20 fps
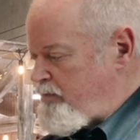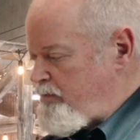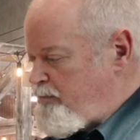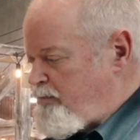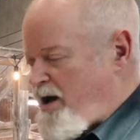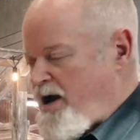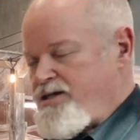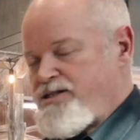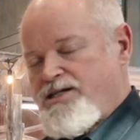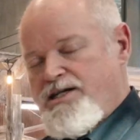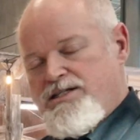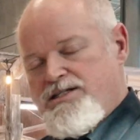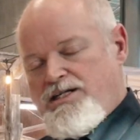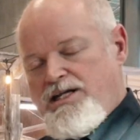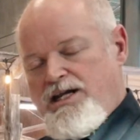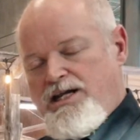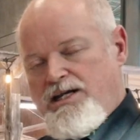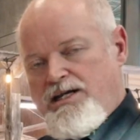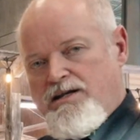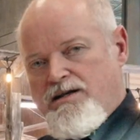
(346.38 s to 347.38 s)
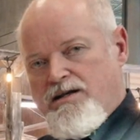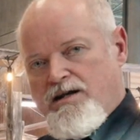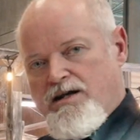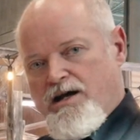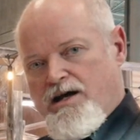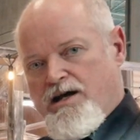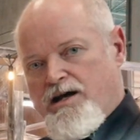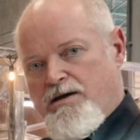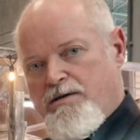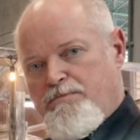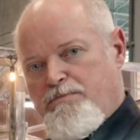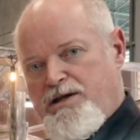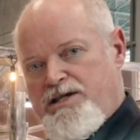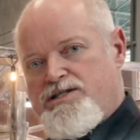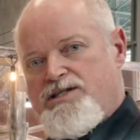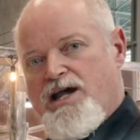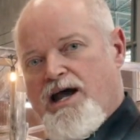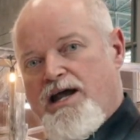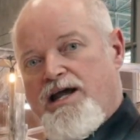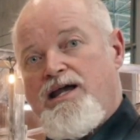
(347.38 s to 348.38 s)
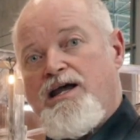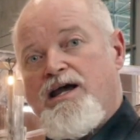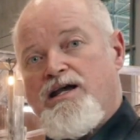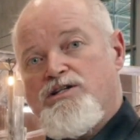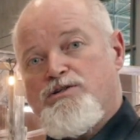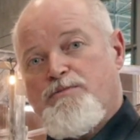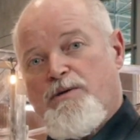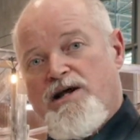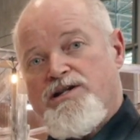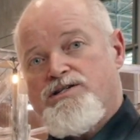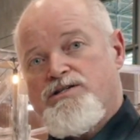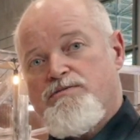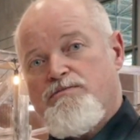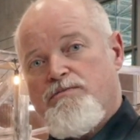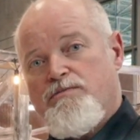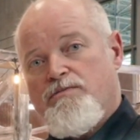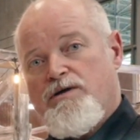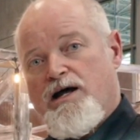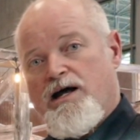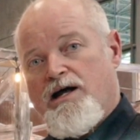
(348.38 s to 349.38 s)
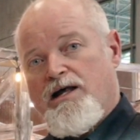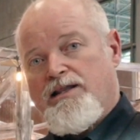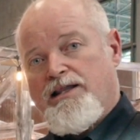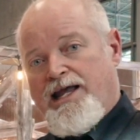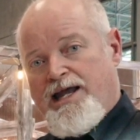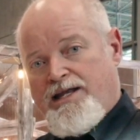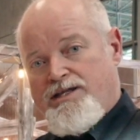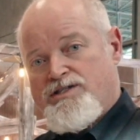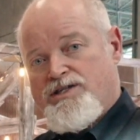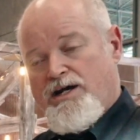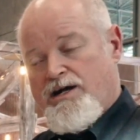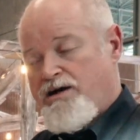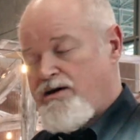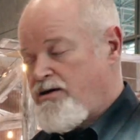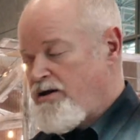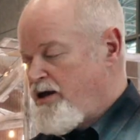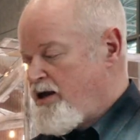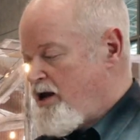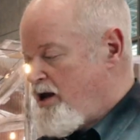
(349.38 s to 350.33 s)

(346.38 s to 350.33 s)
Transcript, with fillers: by 16 PCIe Express lanes here.